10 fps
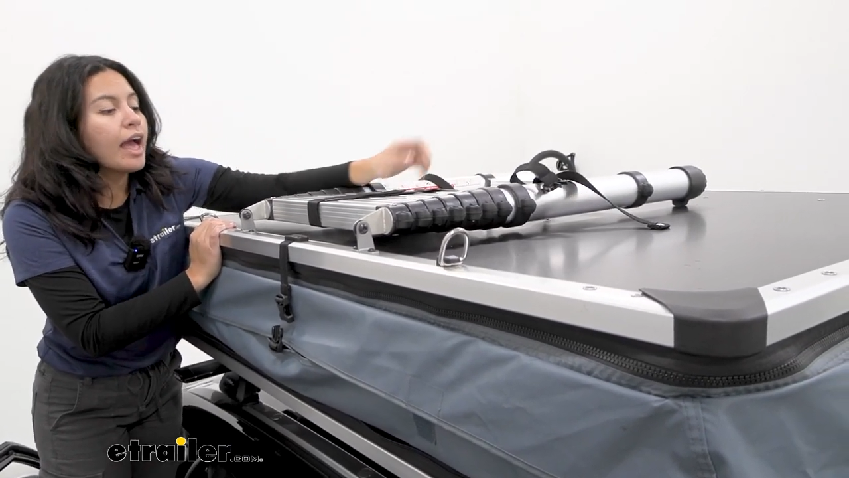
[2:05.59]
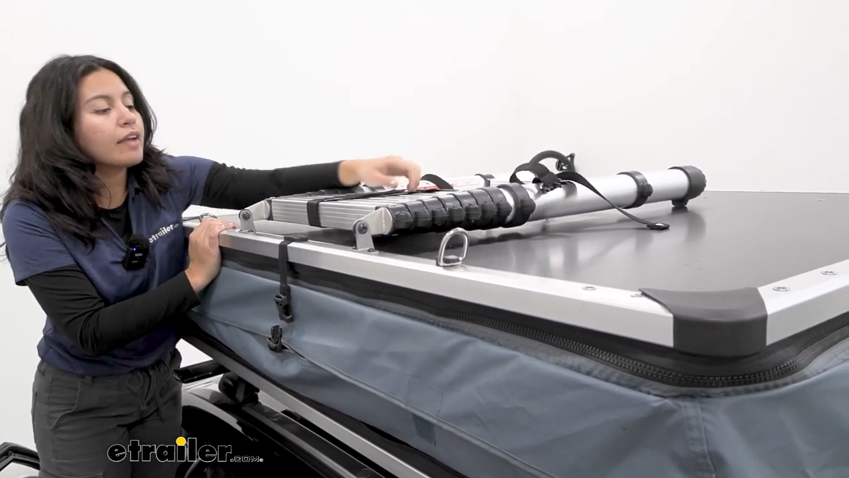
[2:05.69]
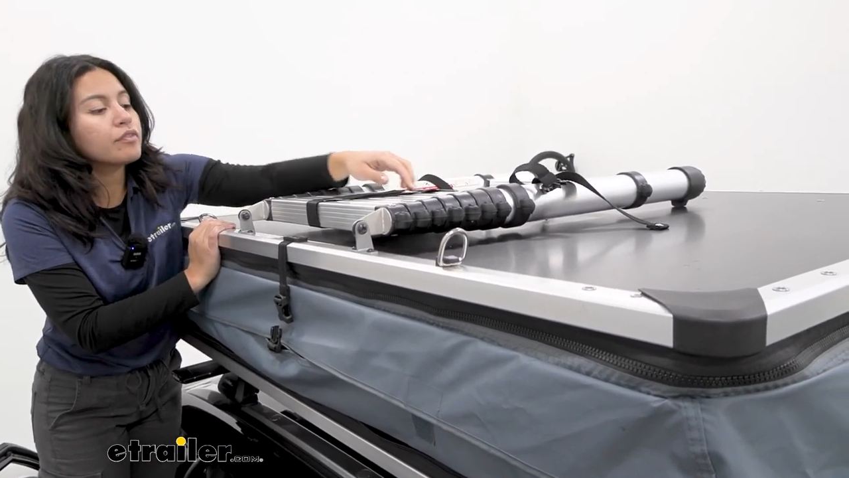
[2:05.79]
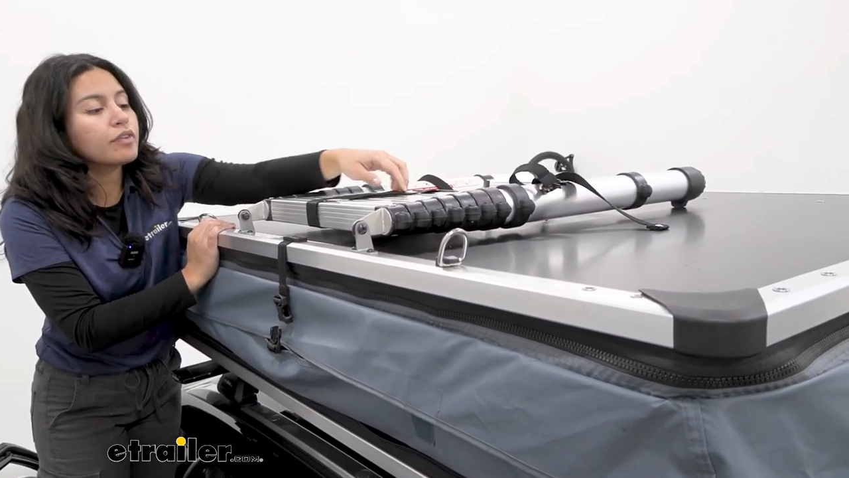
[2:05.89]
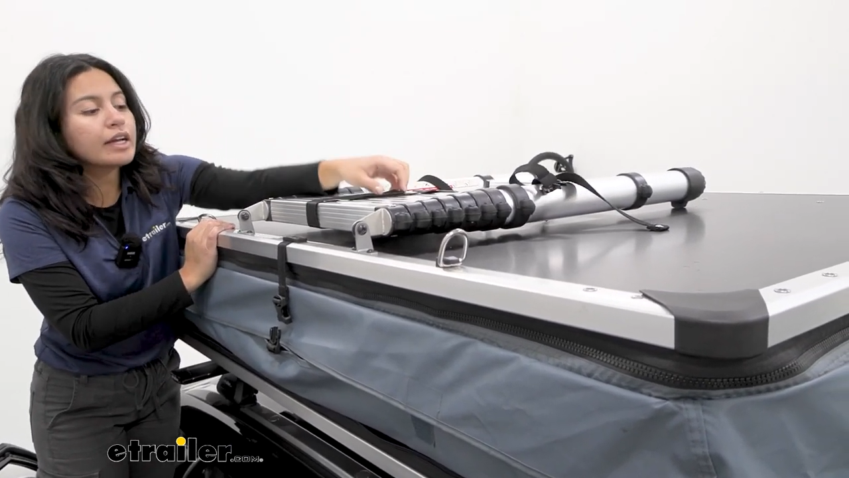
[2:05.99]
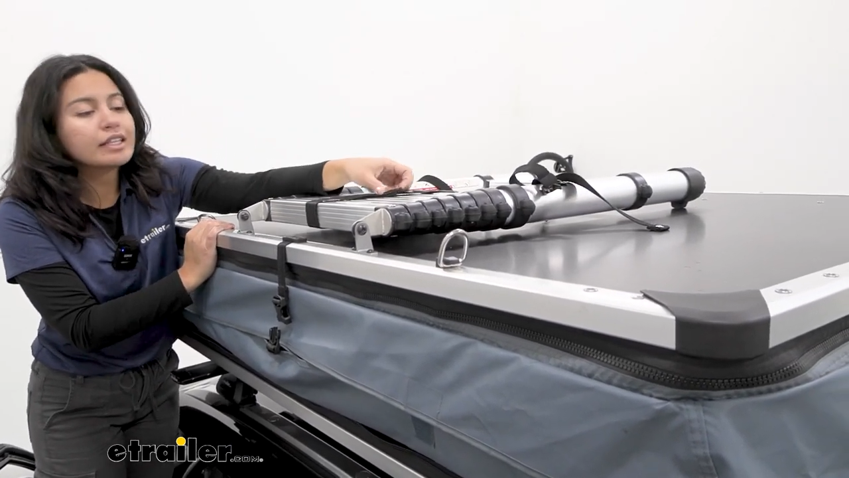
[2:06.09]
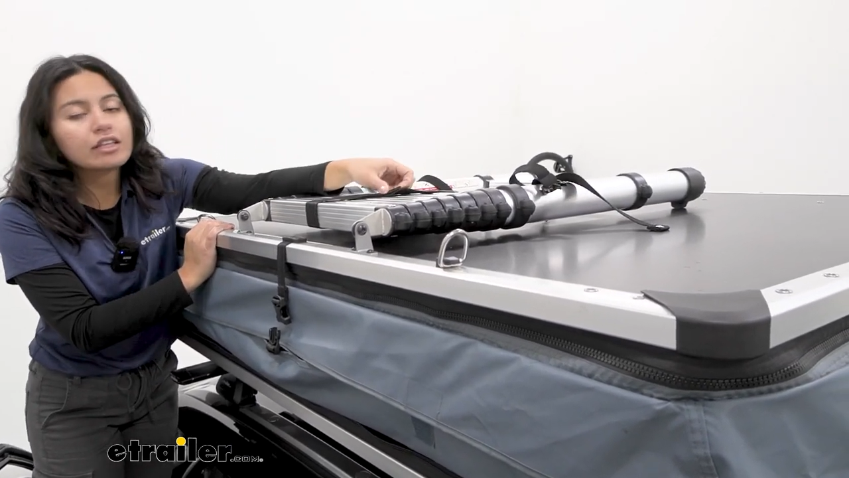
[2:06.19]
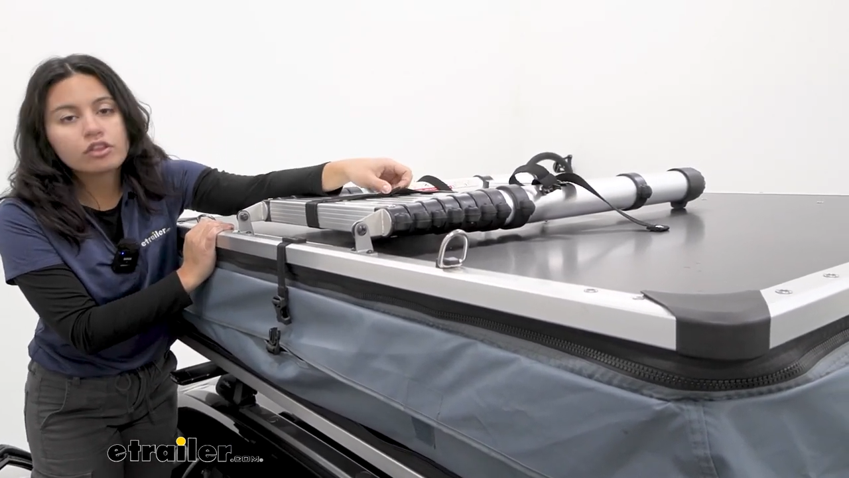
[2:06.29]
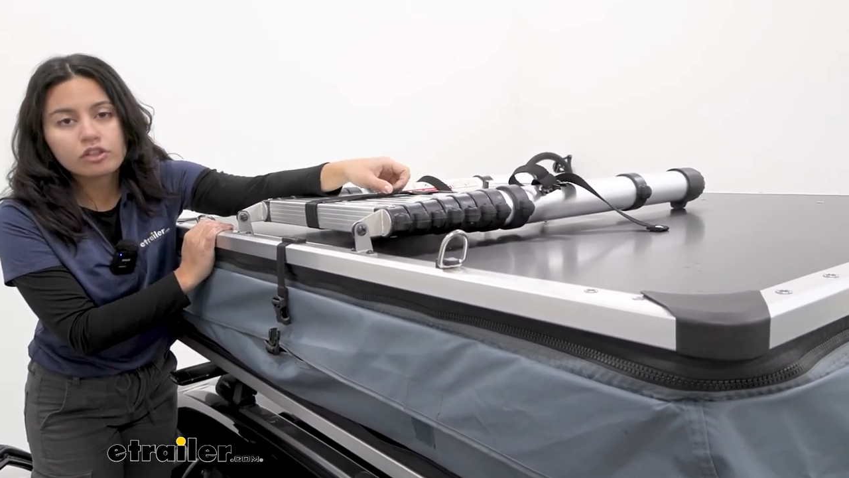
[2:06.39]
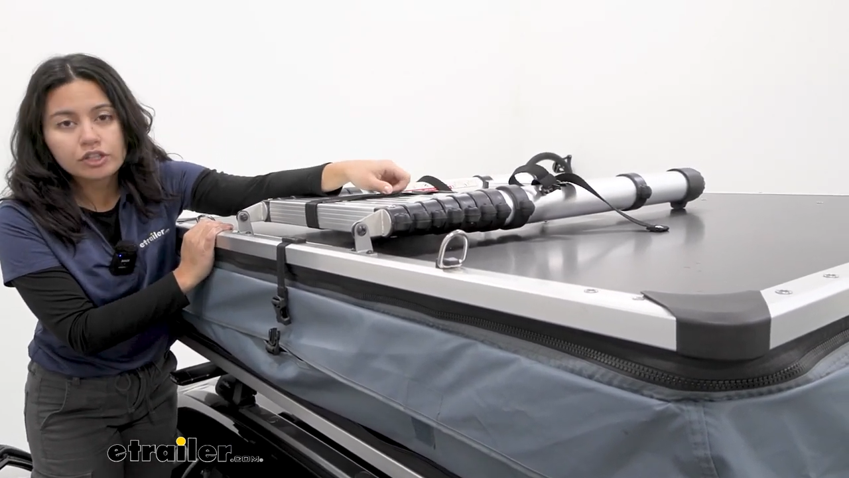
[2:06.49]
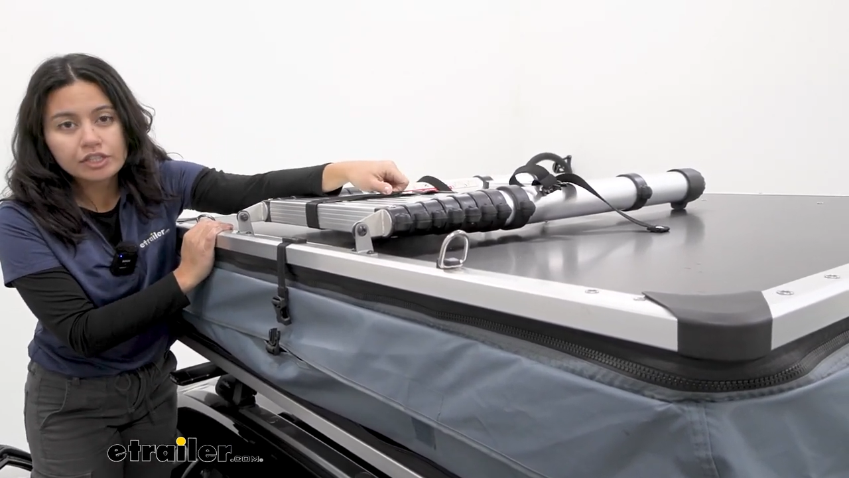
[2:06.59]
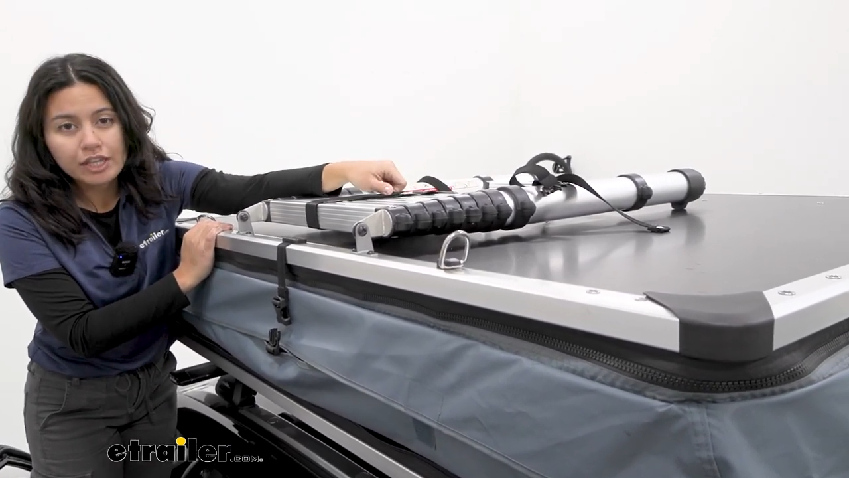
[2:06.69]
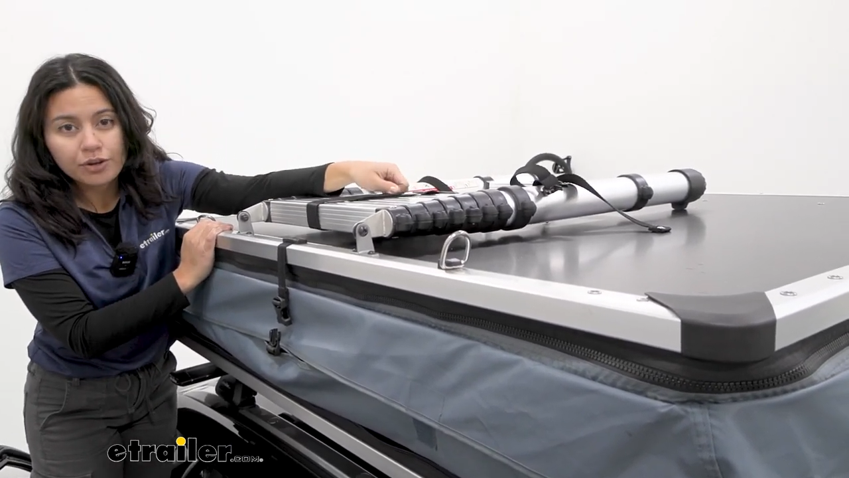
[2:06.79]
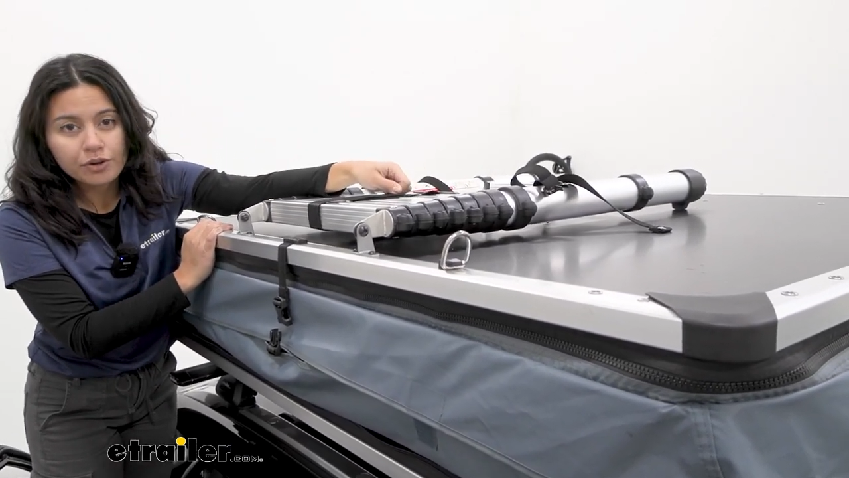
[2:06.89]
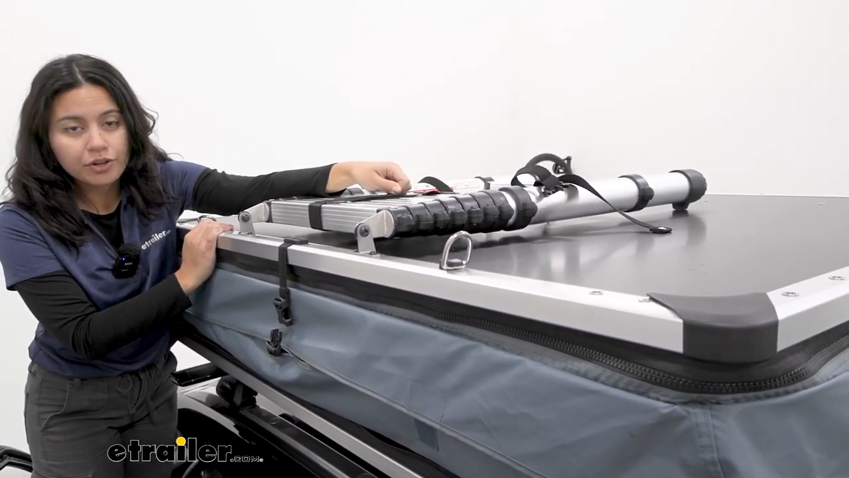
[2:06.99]
and finally there's
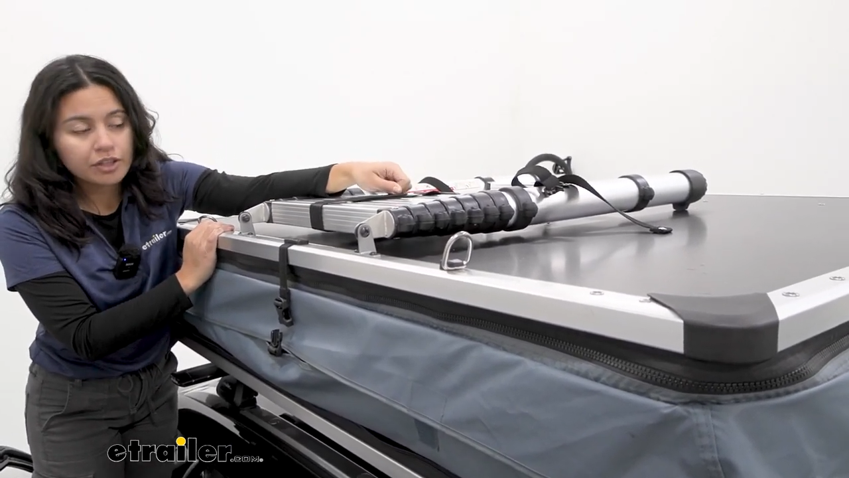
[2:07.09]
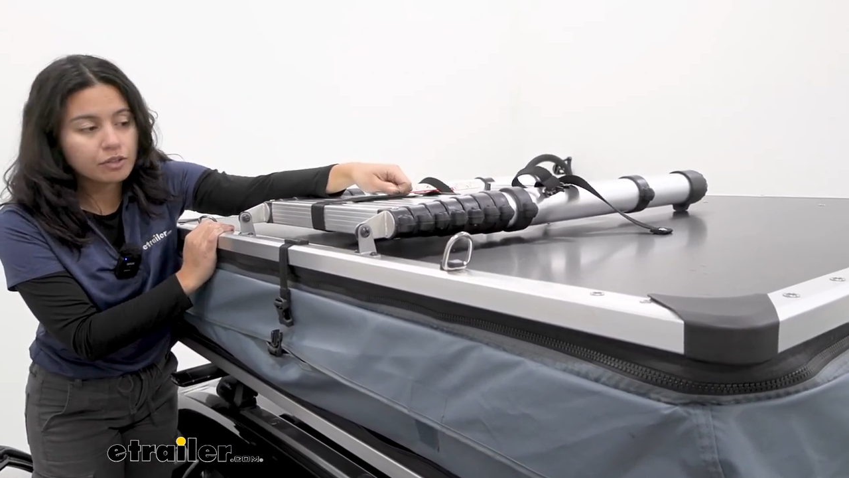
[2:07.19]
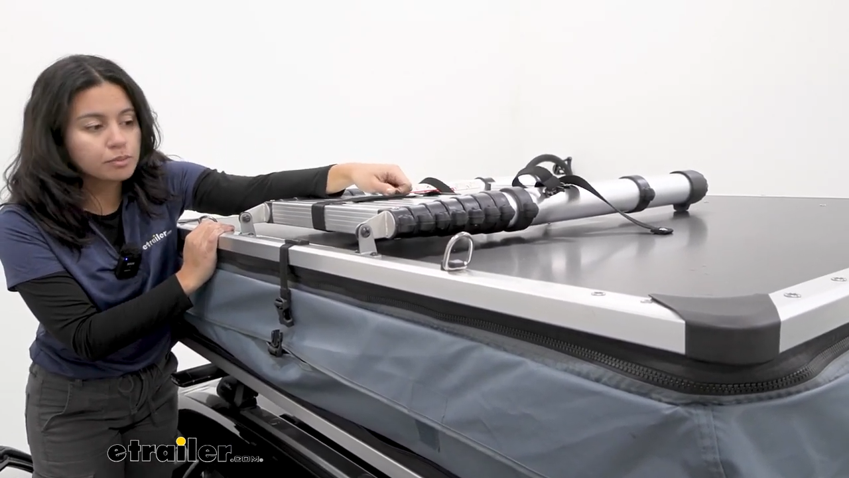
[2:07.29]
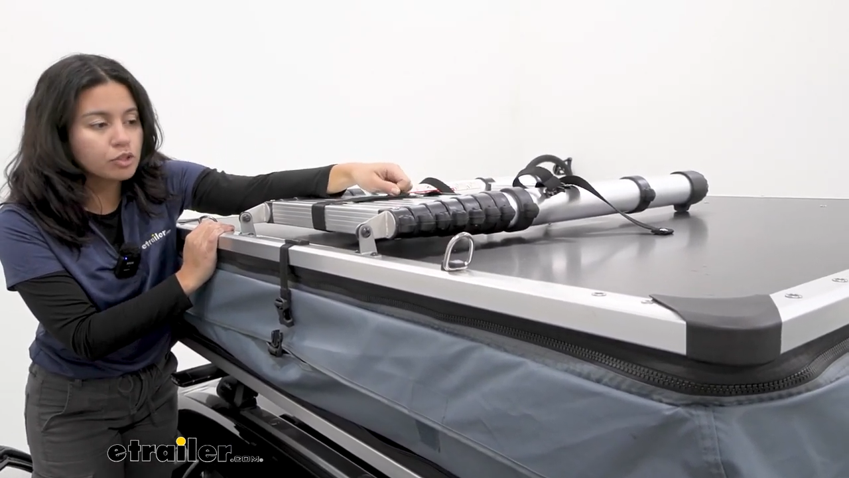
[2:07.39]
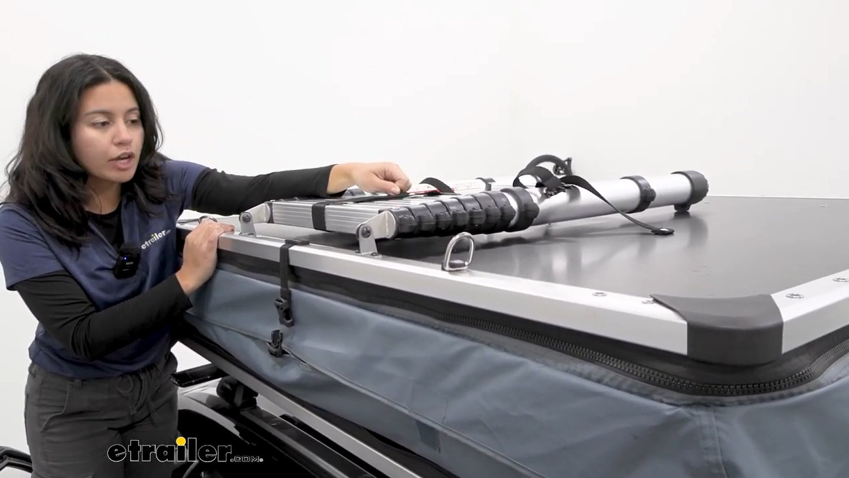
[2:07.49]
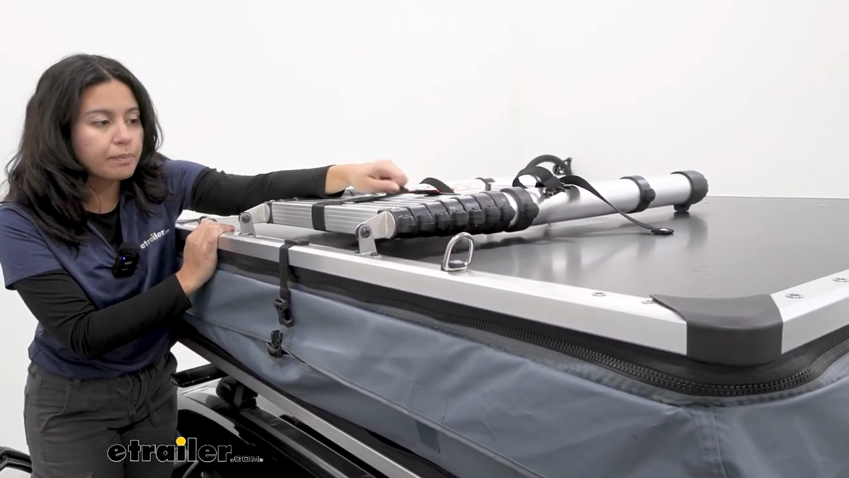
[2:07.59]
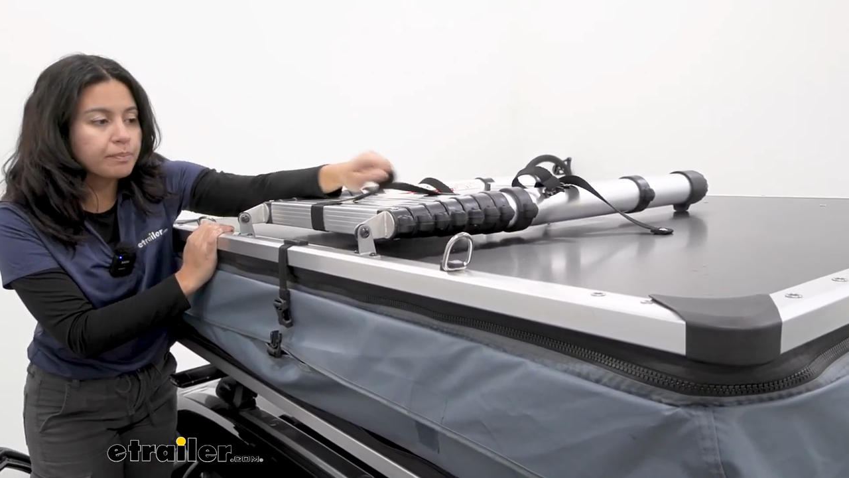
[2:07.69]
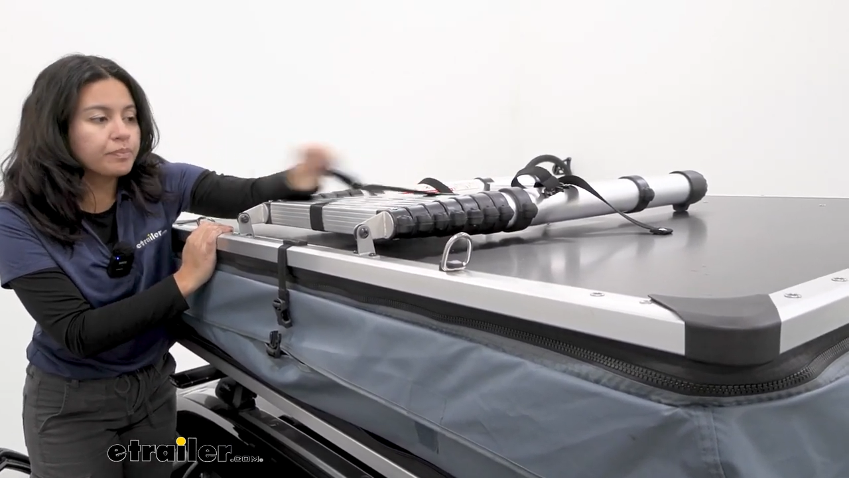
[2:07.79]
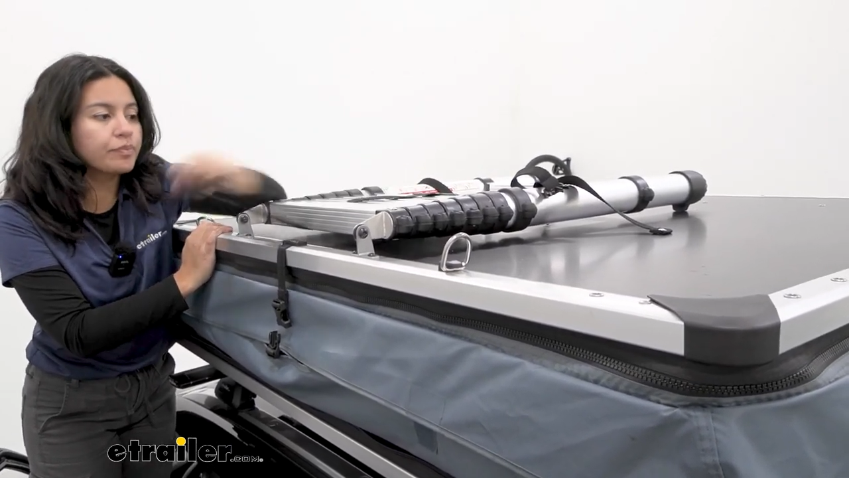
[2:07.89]
a hook and loop strap